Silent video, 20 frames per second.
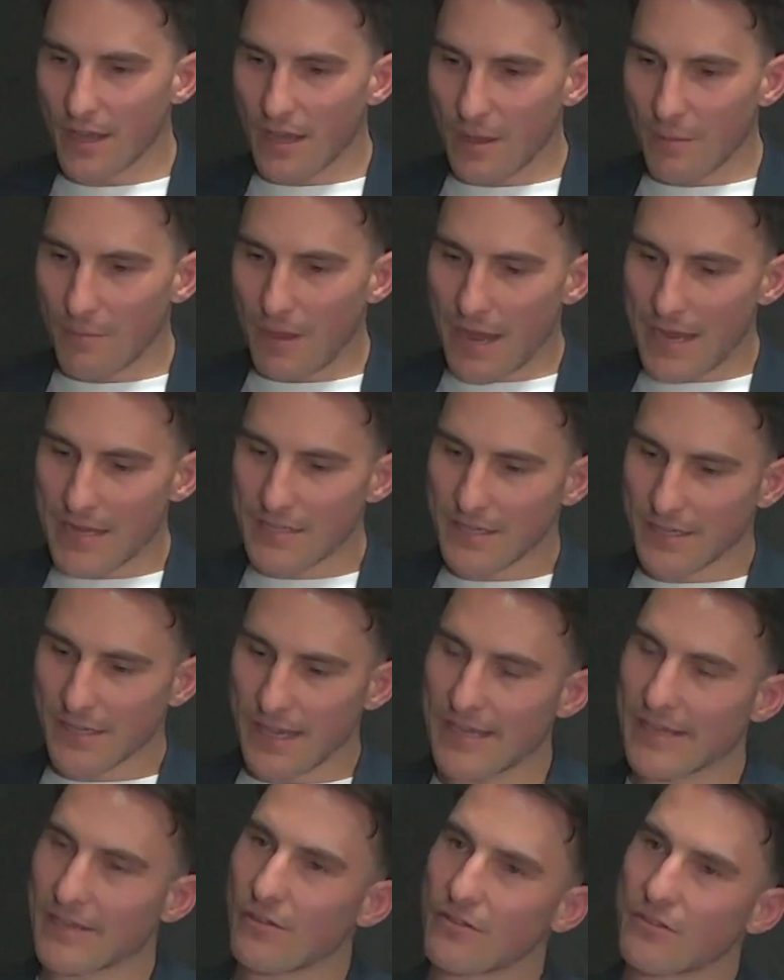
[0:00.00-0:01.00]
amazing
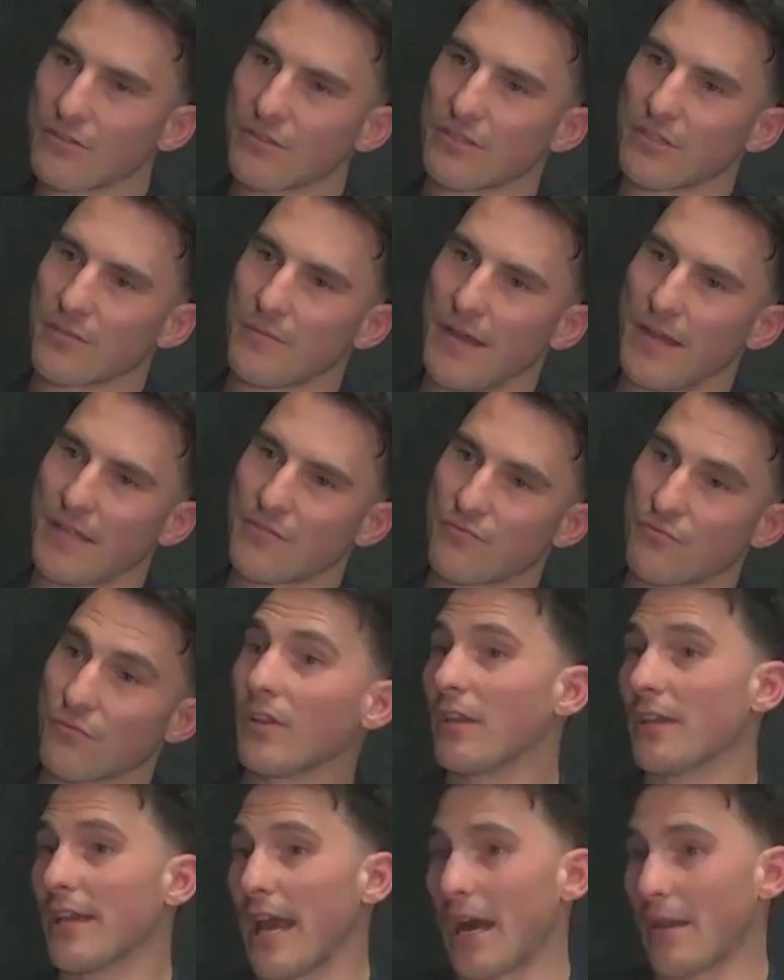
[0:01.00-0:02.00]
ecosystem that's
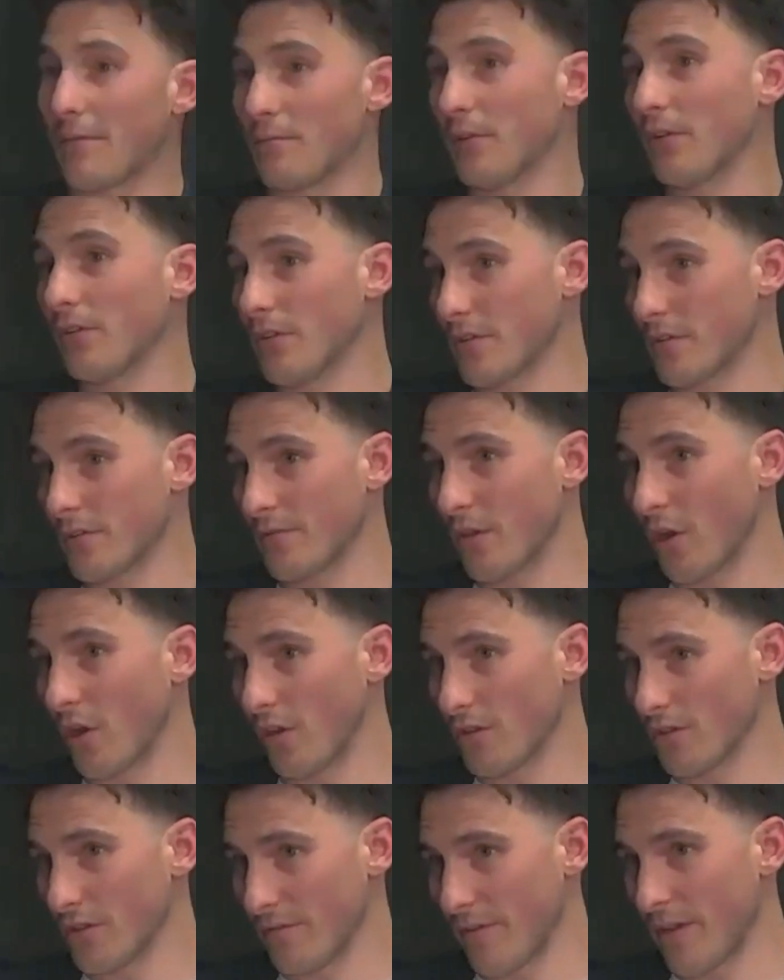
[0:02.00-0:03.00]
really had billions of
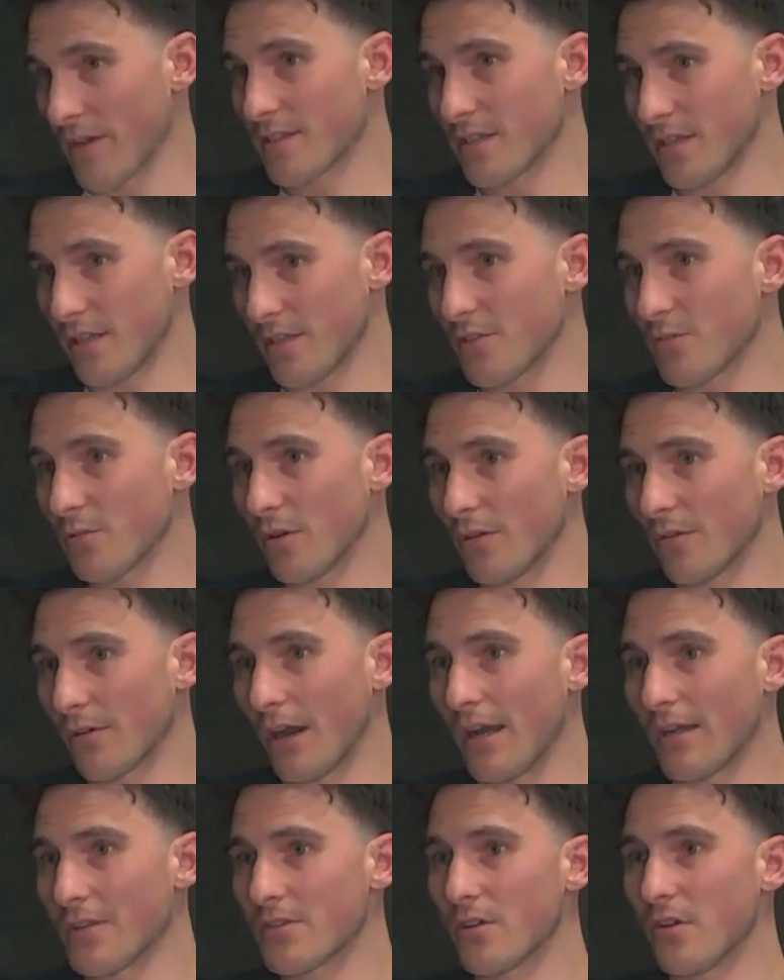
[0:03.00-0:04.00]
dollars invested into it, right?